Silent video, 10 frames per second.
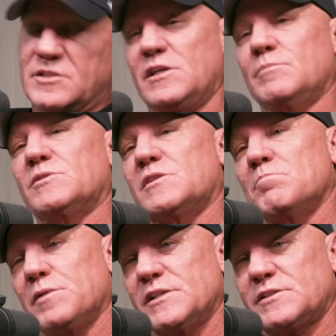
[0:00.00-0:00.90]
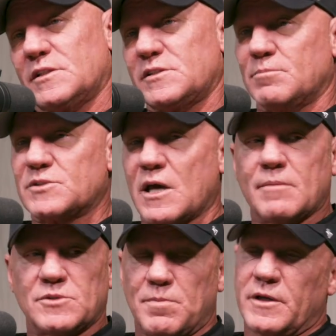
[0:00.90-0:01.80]
seems simplistic
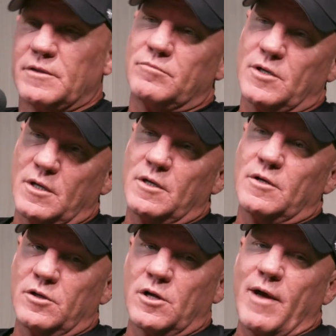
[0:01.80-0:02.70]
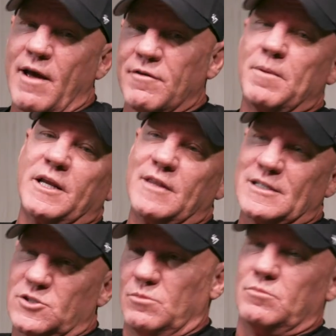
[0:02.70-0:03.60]
sometimes, but everybody
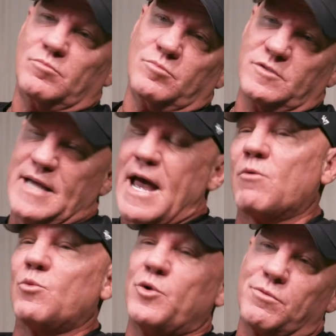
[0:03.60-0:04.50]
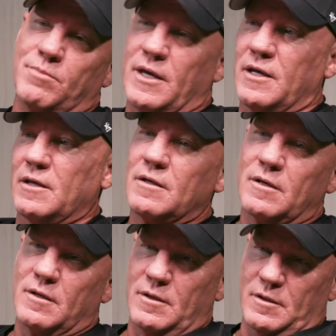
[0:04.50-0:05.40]
that's down with me
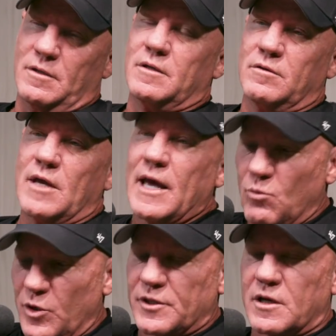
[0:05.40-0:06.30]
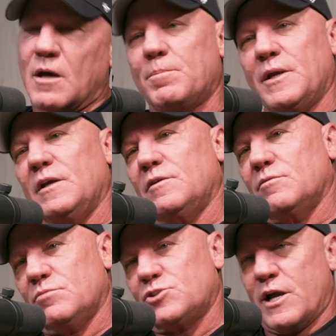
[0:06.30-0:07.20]
and with the company
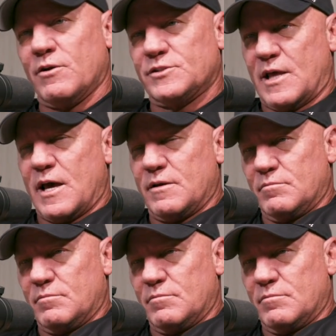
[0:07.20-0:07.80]
shares that.